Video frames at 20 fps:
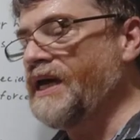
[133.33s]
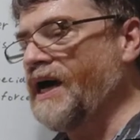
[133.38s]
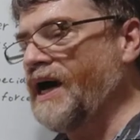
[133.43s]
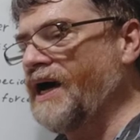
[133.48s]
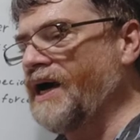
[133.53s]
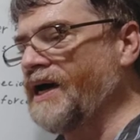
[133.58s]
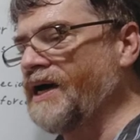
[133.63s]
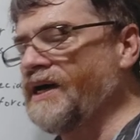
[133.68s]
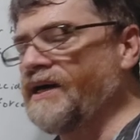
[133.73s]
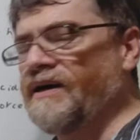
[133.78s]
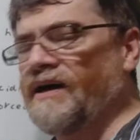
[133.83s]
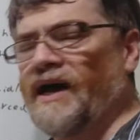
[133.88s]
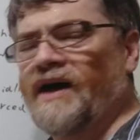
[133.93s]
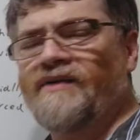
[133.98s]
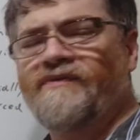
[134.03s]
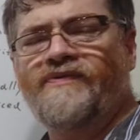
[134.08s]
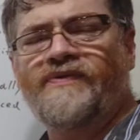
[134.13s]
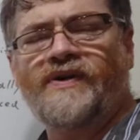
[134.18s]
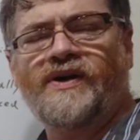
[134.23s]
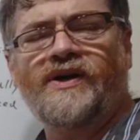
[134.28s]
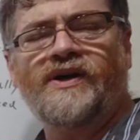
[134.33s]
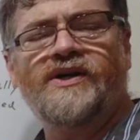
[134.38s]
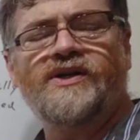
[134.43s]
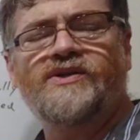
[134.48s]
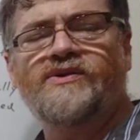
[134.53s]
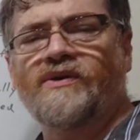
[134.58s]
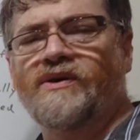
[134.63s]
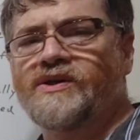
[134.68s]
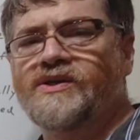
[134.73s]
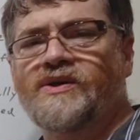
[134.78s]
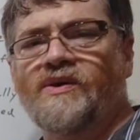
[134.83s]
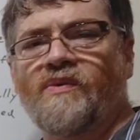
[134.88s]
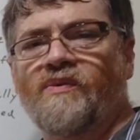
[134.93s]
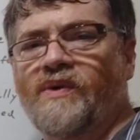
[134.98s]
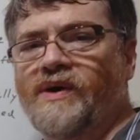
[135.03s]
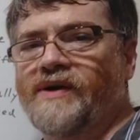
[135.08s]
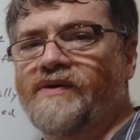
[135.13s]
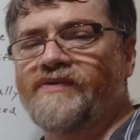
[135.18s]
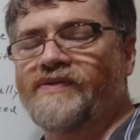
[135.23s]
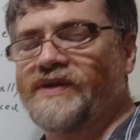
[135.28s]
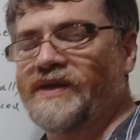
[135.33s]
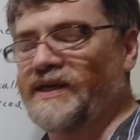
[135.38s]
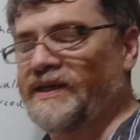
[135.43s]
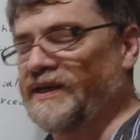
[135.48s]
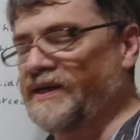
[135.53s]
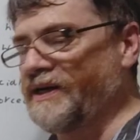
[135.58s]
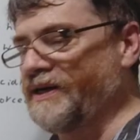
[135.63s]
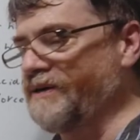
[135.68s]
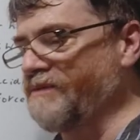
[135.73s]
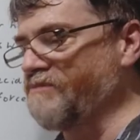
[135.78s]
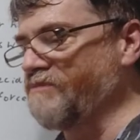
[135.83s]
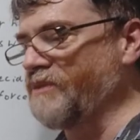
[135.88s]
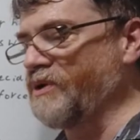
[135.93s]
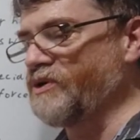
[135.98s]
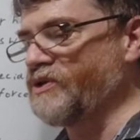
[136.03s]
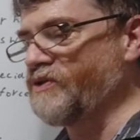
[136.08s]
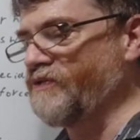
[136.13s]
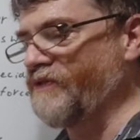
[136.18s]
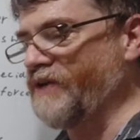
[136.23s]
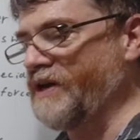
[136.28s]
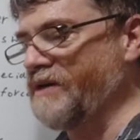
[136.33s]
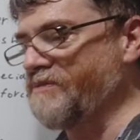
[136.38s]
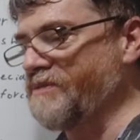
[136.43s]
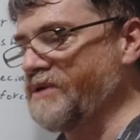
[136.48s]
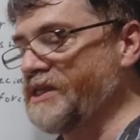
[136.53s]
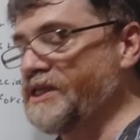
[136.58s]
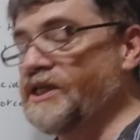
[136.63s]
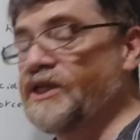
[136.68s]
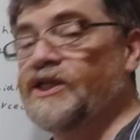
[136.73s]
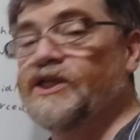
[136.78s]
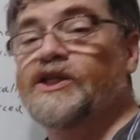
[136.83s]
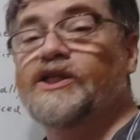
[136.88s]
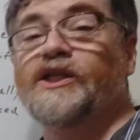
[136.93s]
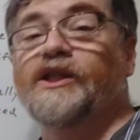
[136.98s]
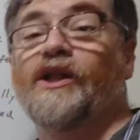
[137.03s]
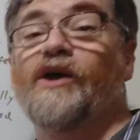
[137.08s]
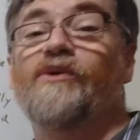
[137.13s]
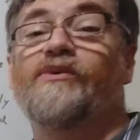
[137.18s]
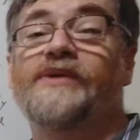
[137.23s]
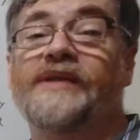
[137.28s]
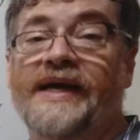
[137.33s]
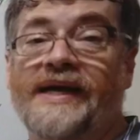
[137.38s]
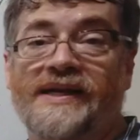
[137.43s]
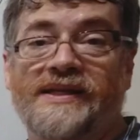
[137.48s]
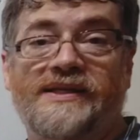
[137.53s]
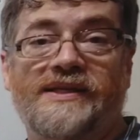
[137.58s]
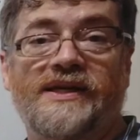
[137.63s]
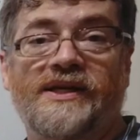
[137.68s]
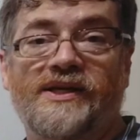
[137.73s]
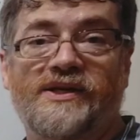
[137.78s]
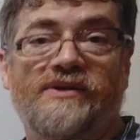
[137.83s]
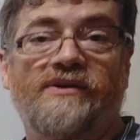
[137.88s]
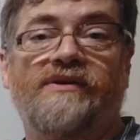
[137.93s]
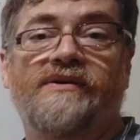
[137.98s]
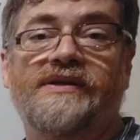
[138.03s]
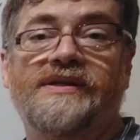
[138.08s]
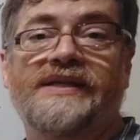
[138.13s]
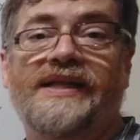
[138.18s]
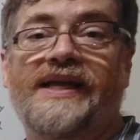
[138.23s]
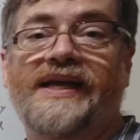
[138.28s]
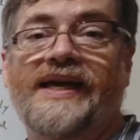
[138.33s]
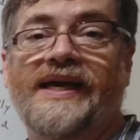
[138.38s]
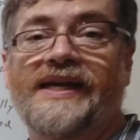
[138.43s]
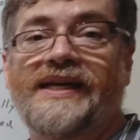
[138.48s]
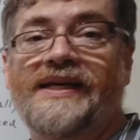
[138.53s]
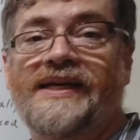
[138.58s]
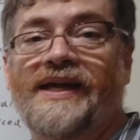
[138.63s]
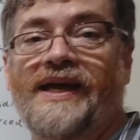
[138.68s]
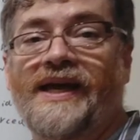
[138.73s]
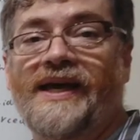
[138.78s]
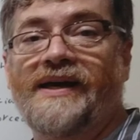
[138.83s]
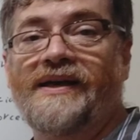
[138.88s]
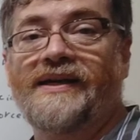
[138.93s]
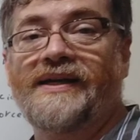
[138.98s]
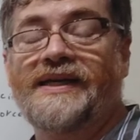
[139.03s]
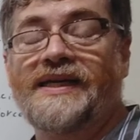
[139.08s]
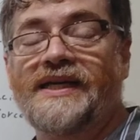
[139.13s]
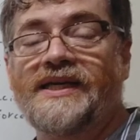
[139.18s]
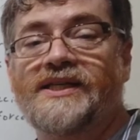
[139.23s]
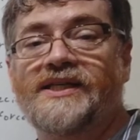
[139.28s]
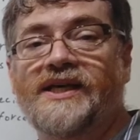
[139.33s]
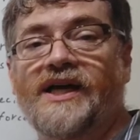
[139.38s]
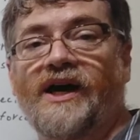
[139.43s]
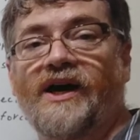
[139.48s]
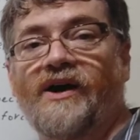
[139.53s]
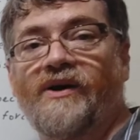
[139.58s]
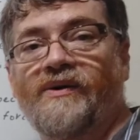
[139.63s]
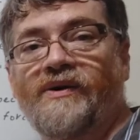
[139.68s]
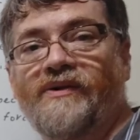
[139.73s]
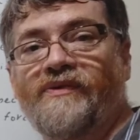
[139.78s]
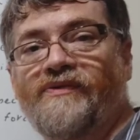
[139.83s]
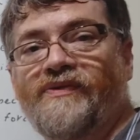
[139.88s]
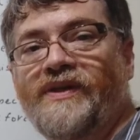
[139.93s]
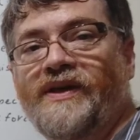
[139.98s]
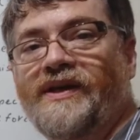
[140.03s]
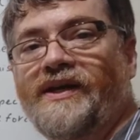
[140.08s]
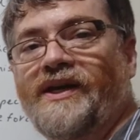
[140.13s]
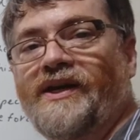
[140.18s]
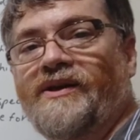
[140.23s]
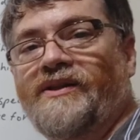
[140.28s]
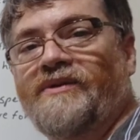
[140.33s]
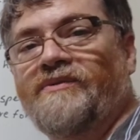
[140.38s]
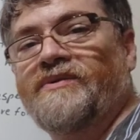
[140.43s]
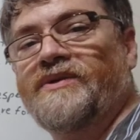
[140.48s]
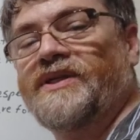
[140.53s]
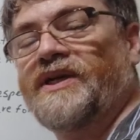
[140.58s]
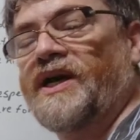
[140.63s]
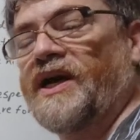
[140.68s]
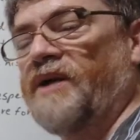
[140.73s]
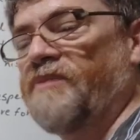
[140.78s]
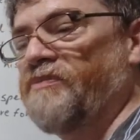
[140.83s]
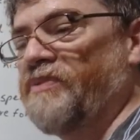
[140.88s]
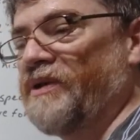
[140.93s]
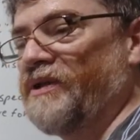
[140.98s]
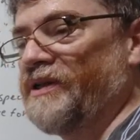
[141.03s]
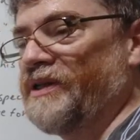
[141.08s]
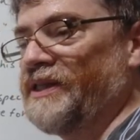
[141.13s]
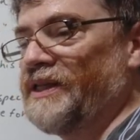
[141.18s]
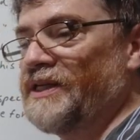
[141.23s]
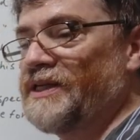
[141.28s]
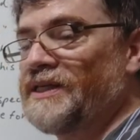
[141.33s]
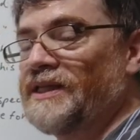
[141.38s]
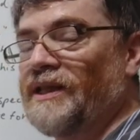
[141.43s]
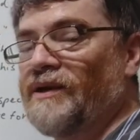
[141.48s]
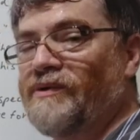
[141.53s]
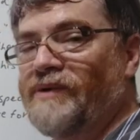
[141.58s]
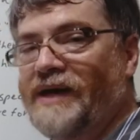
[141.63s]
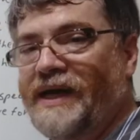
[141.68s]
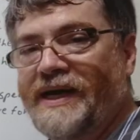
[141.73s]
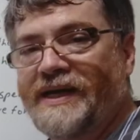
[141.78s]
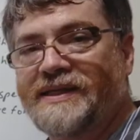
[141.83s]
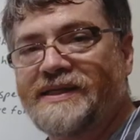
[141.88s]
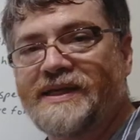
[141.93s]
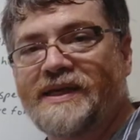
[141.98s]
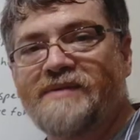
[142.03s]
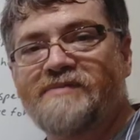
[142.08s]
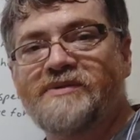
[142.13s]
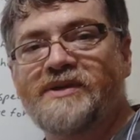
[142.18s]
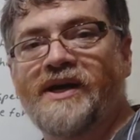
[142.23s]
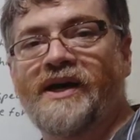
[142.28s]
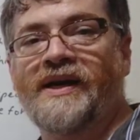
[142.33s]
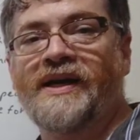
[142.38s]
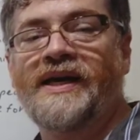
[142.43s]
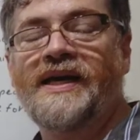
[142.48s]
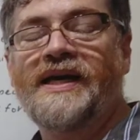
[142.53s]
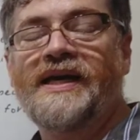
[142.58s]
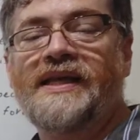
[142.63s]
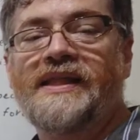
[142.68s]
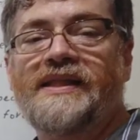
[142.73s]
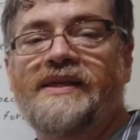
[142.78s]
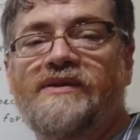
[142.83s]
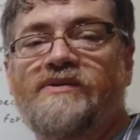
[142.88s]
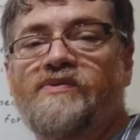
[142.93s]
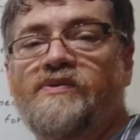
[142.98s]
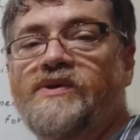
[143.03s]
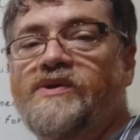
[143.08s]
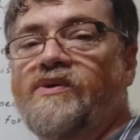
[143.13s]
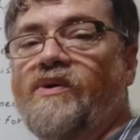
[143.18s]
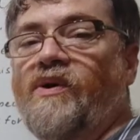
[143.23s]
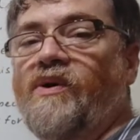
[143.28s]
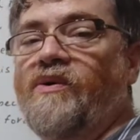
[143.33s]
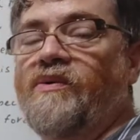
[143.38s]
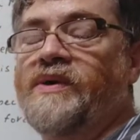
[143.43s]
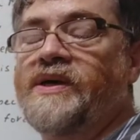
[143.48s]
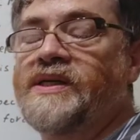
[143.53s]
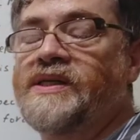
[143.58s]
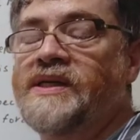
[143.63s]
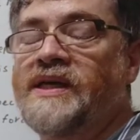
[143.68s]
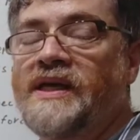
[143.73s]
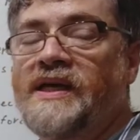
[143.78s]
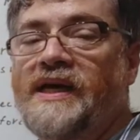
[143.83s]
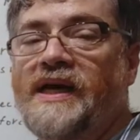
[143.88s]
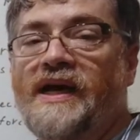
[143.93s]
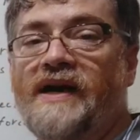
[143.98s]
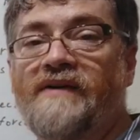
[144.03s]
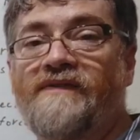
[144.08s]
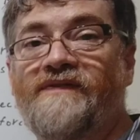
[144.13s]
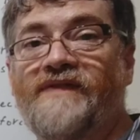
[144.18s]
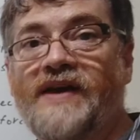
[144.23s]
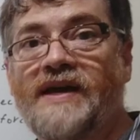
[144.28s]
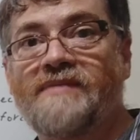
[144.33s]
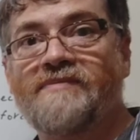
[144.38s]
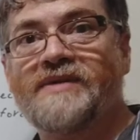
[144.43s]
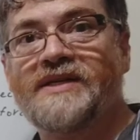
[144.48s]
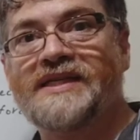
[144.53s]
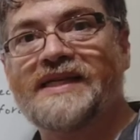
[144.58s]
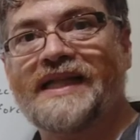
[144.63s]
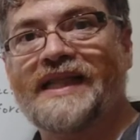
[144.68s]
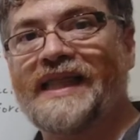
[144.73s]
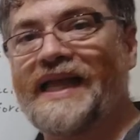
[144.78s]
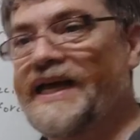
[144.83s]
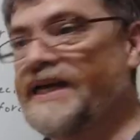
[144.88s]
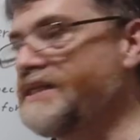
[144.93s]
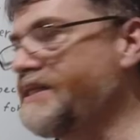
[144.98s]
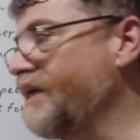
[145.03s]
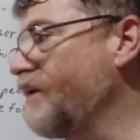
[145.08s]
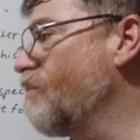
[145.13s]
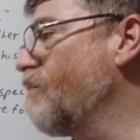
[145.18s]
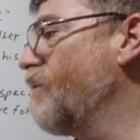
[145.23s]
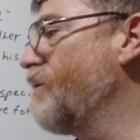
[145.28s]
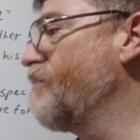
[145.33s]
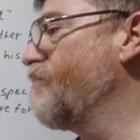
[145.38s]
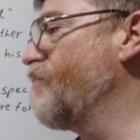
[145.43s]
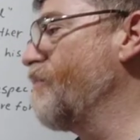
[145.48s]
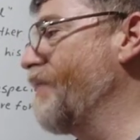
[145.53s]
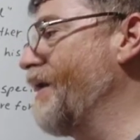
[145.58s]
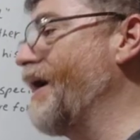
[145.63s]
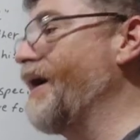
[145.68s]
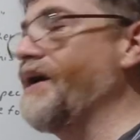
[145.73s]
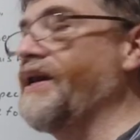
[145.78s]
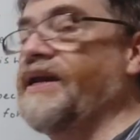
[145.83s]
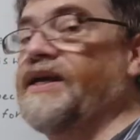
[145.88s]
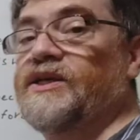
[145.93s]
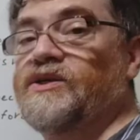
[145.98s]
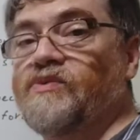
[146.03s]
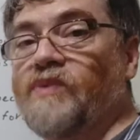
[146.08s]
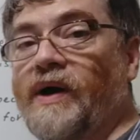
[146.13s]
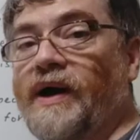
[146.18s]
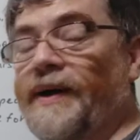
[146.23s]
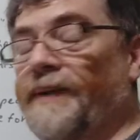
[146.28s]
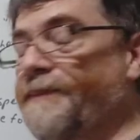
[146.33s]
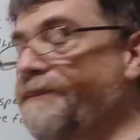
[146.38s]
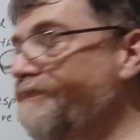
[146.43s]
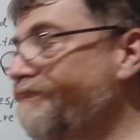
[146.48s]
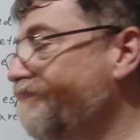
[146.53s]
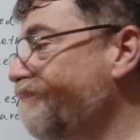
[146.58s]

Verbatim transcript: Uh, I've heard it's also one of the uh, most famous slow dancing songs, like at a, at a disco. If the you know there was a couple and the slow dance comes on, this was always a famous classic one for that as well.